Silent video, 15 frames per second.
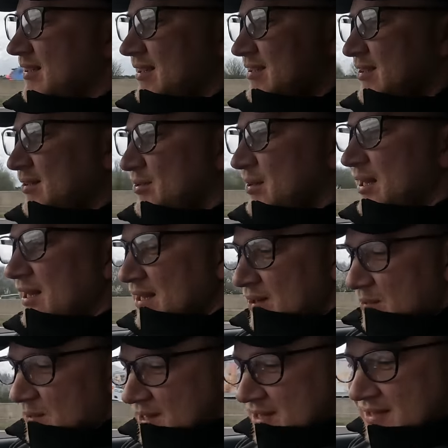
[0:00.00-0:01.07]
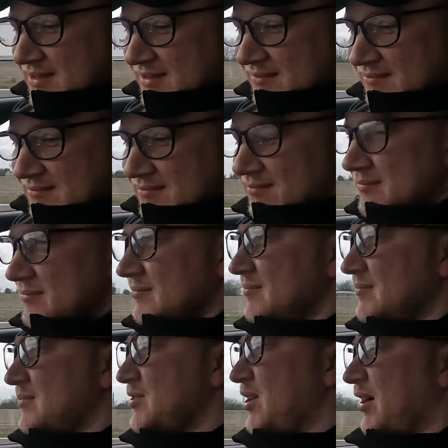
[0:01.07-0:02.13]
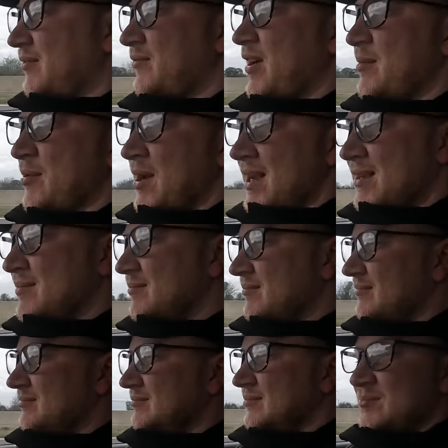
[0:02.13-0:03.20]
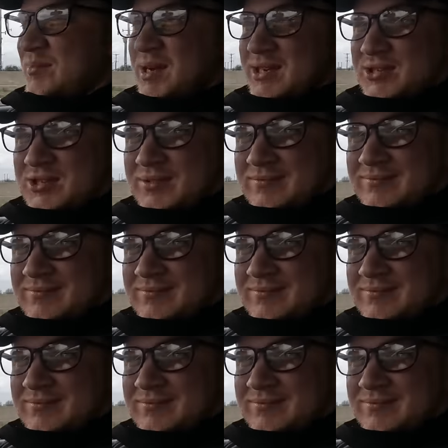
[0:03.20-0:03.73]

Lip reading: it's not doing anything weird. It's not vibrating much.